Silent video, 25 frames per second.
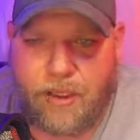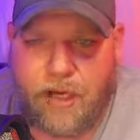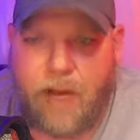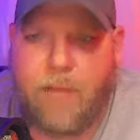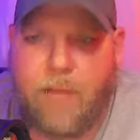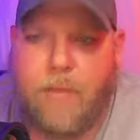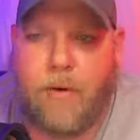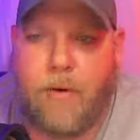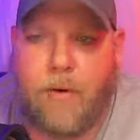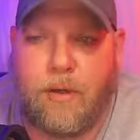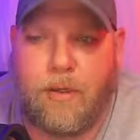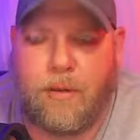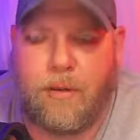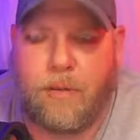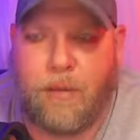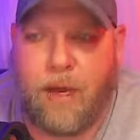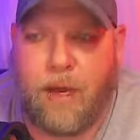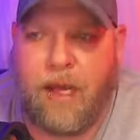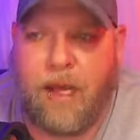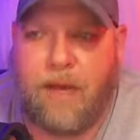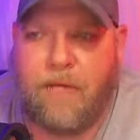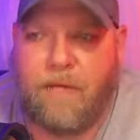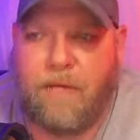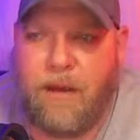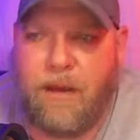John Morrison
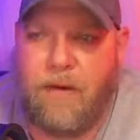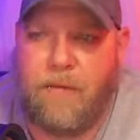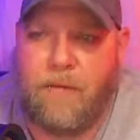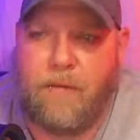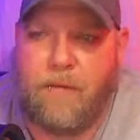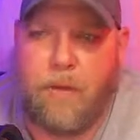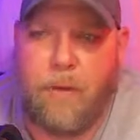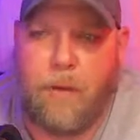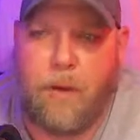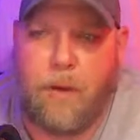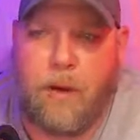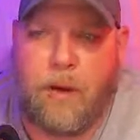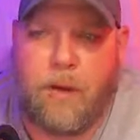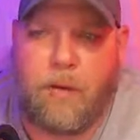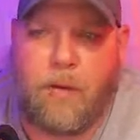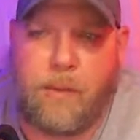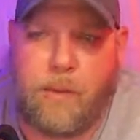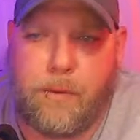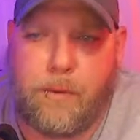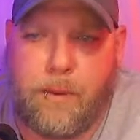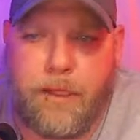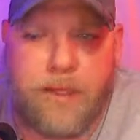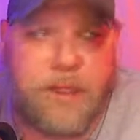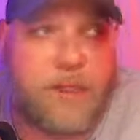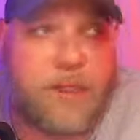winning a fatal four-way on the
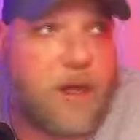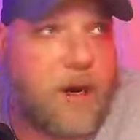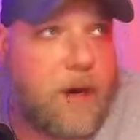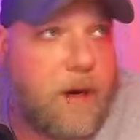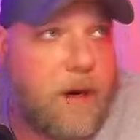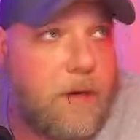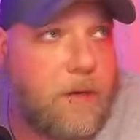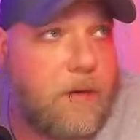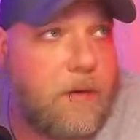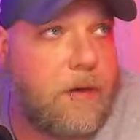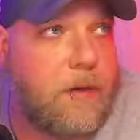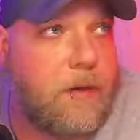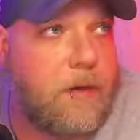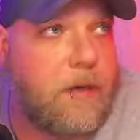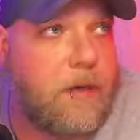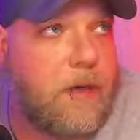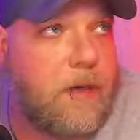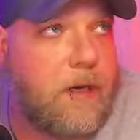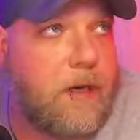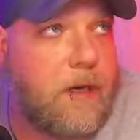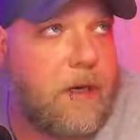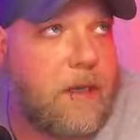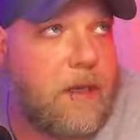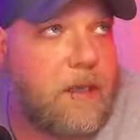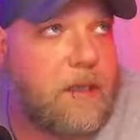pre-show
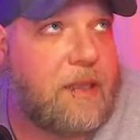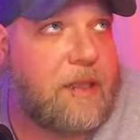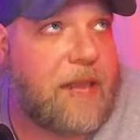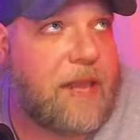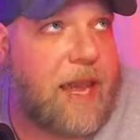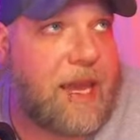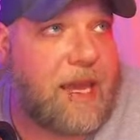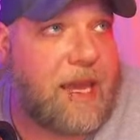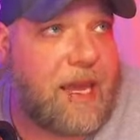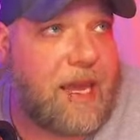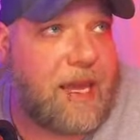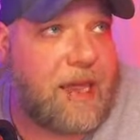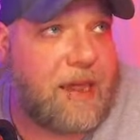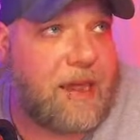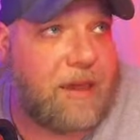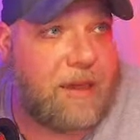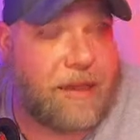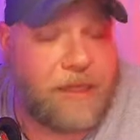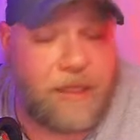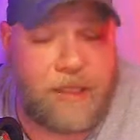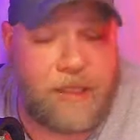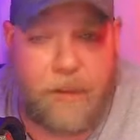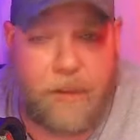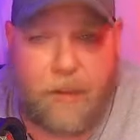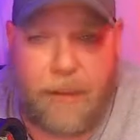to take Keith
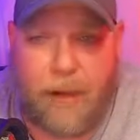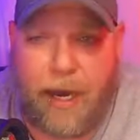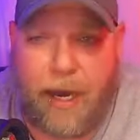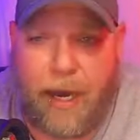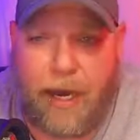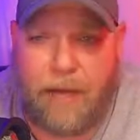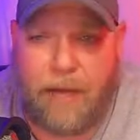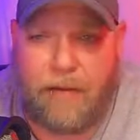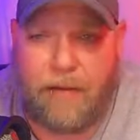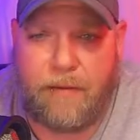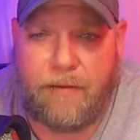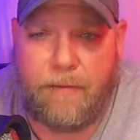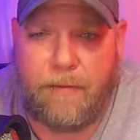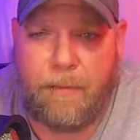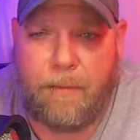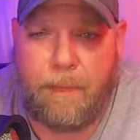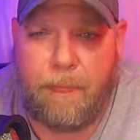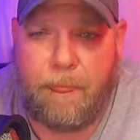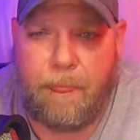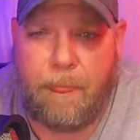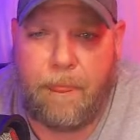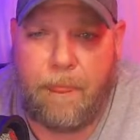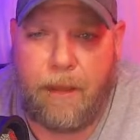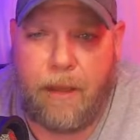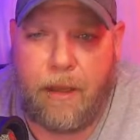Lee's spot.
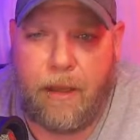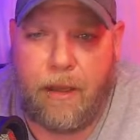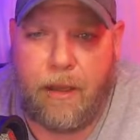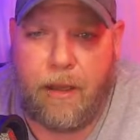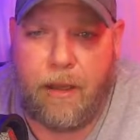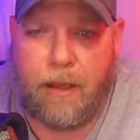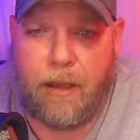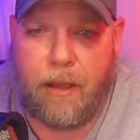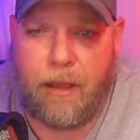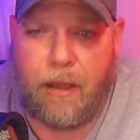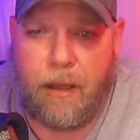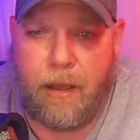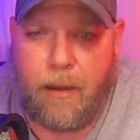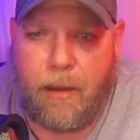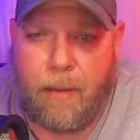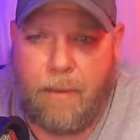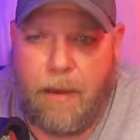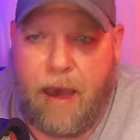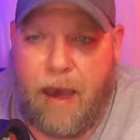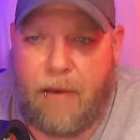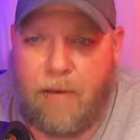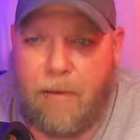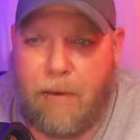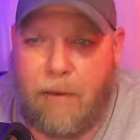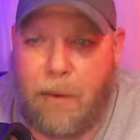
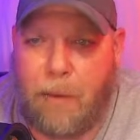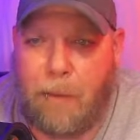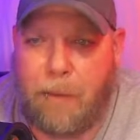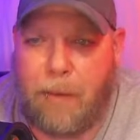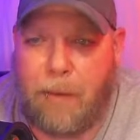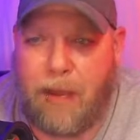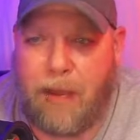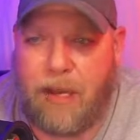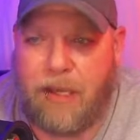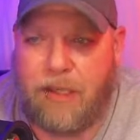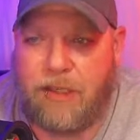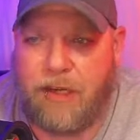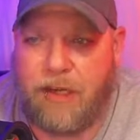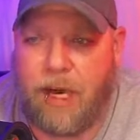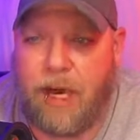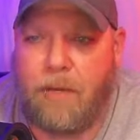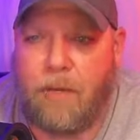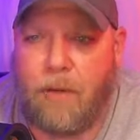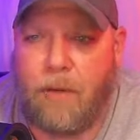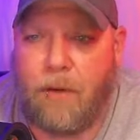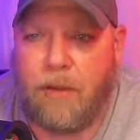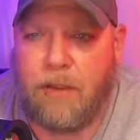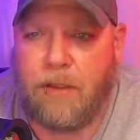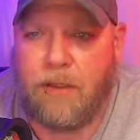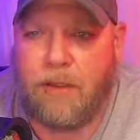Matt Riddle pinned John
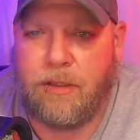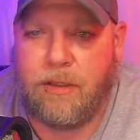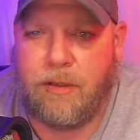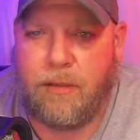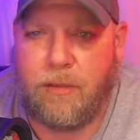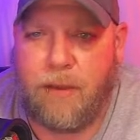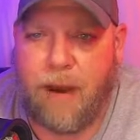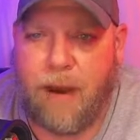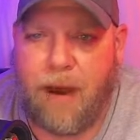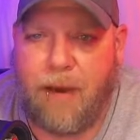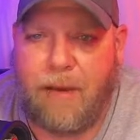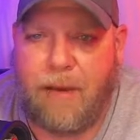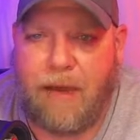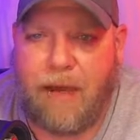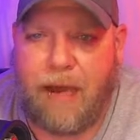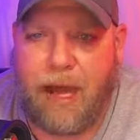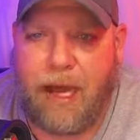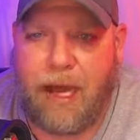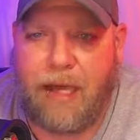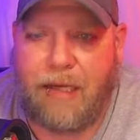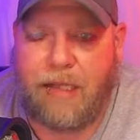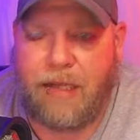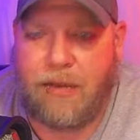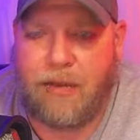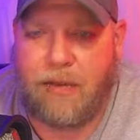Morrison, so Bobby
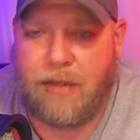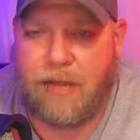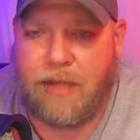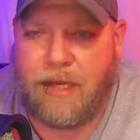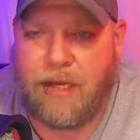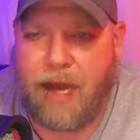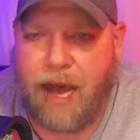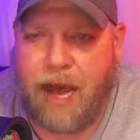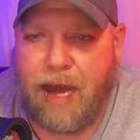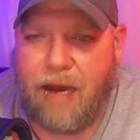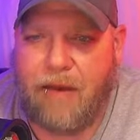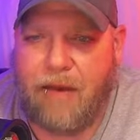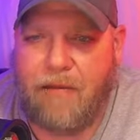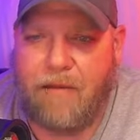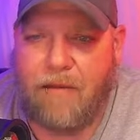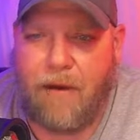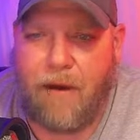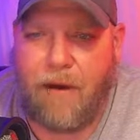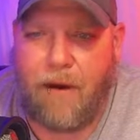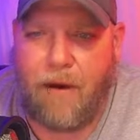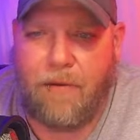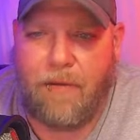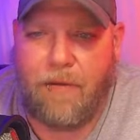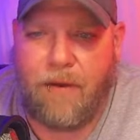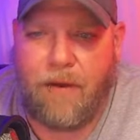Lashley was not
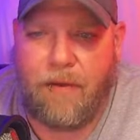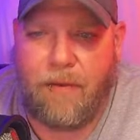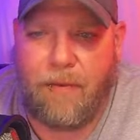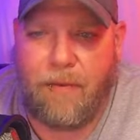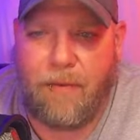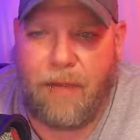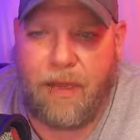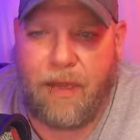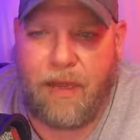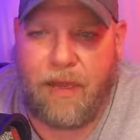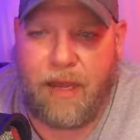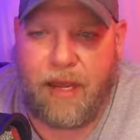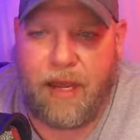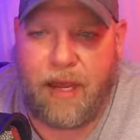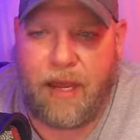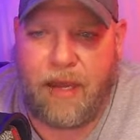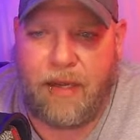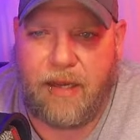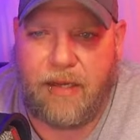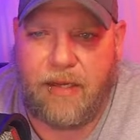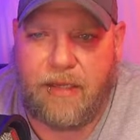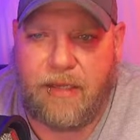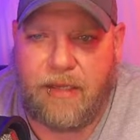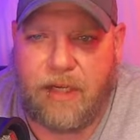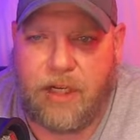involved in
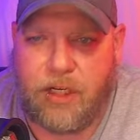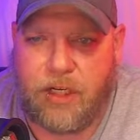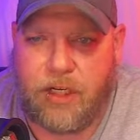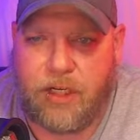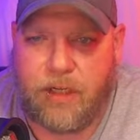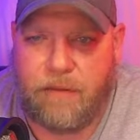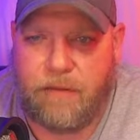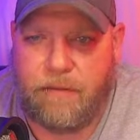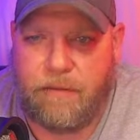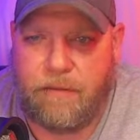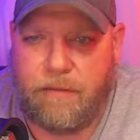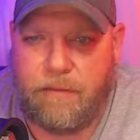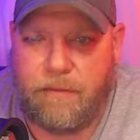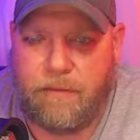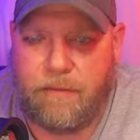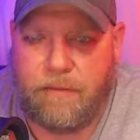the decision.